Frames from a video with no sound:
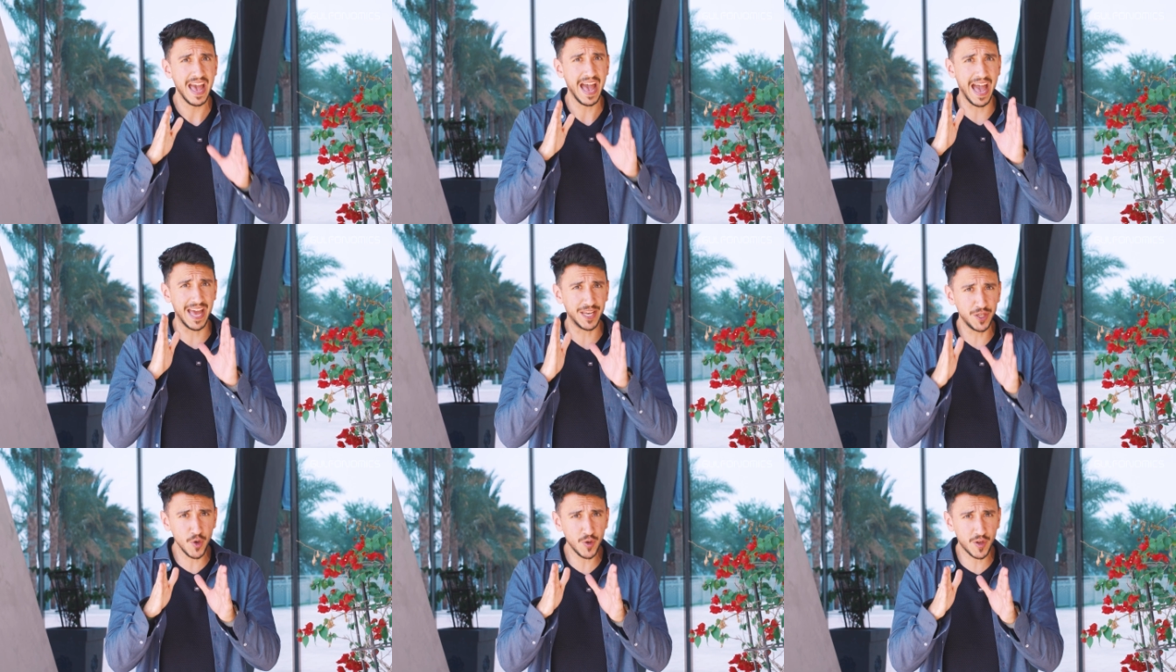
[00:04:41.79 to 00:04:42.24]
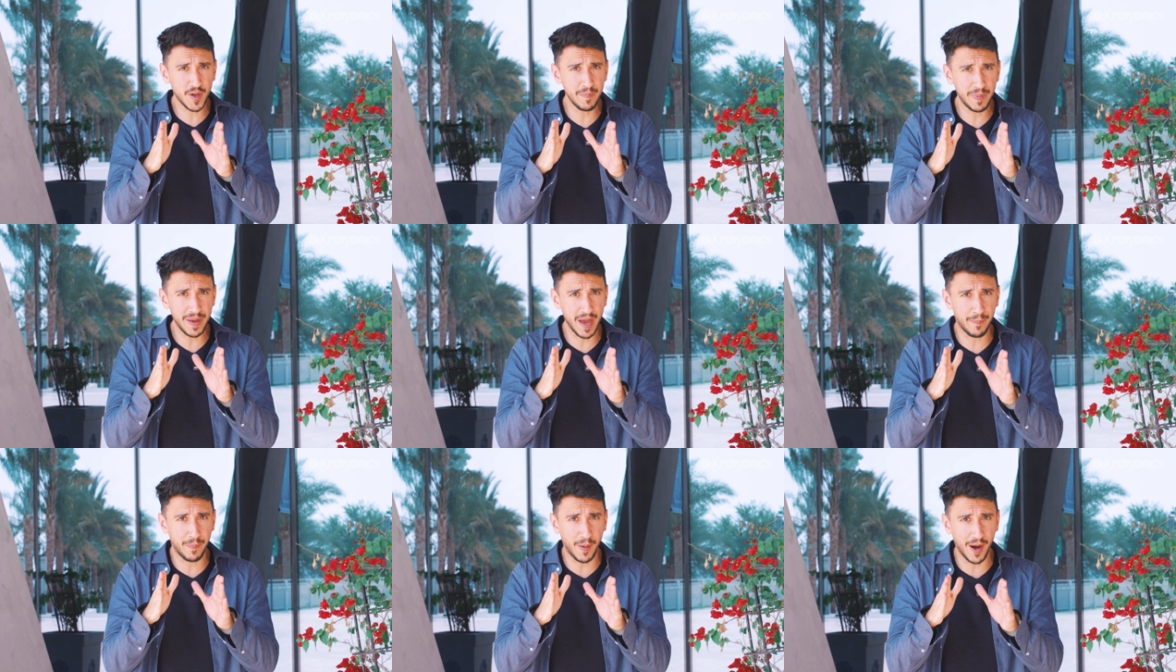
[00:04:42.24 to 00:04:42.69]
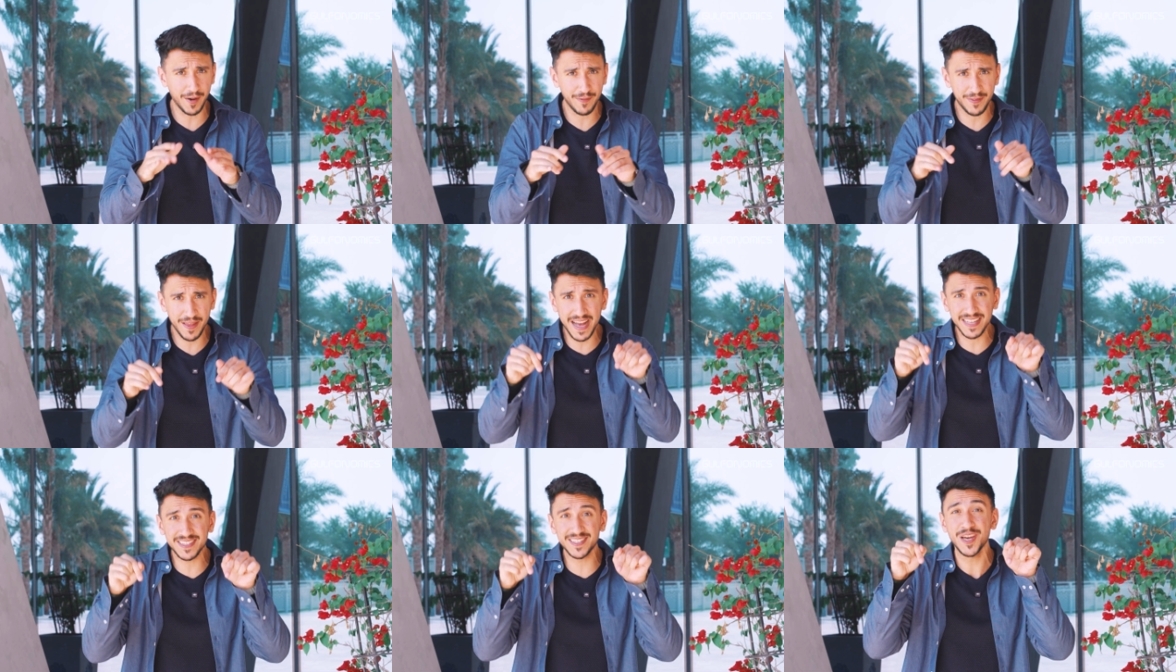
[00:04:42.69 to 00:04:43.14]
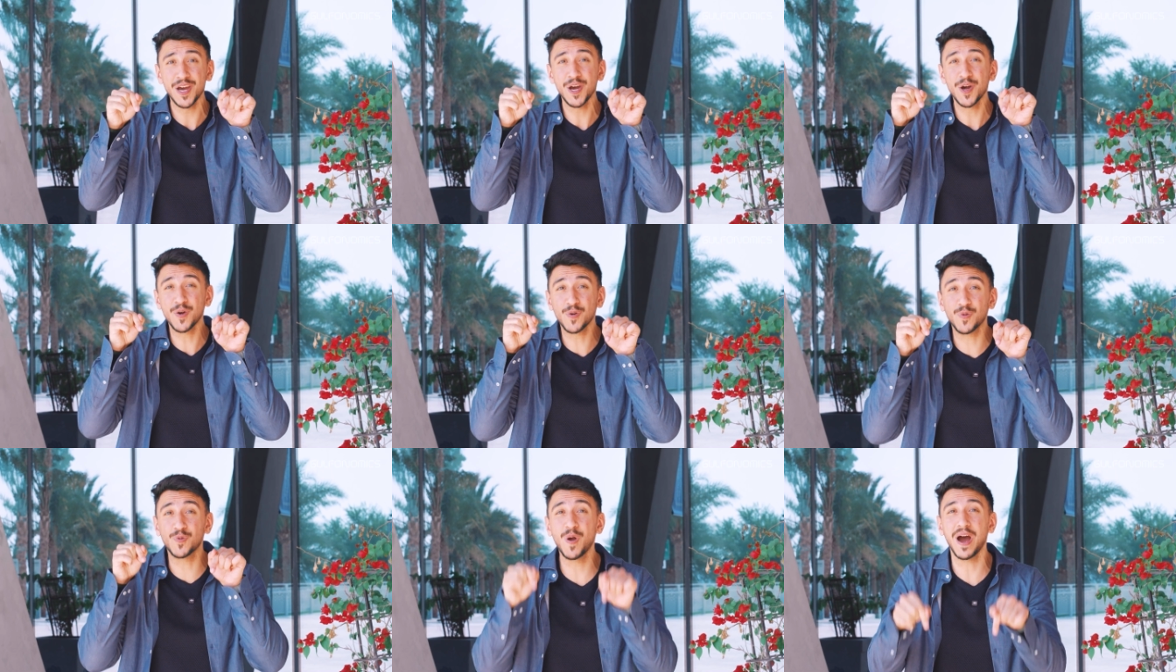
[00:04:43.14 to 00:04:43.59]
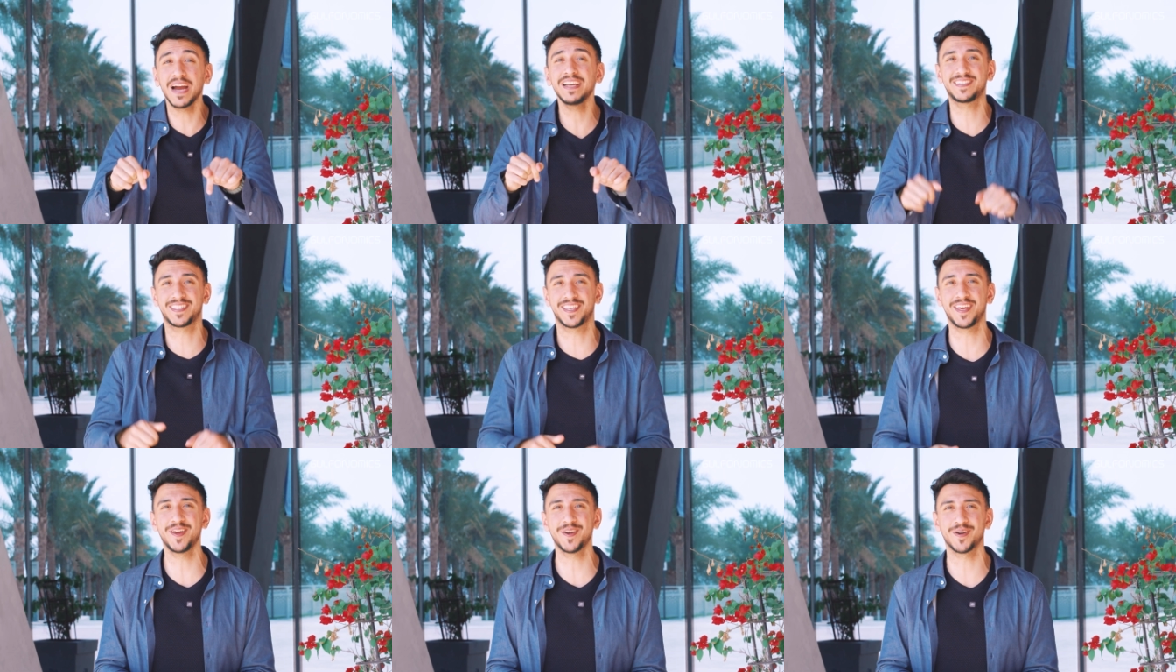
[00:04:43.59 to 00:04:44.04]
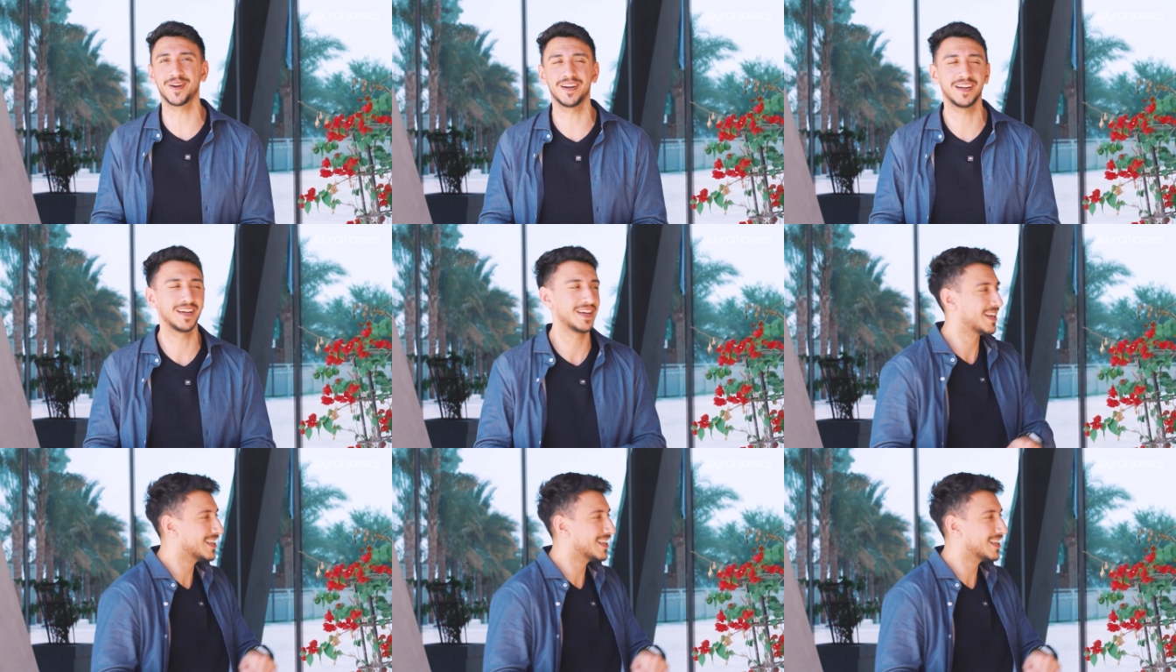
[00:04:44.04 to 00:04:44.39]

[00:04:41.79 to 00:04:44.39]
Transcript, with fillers: and you can be a part of that right here.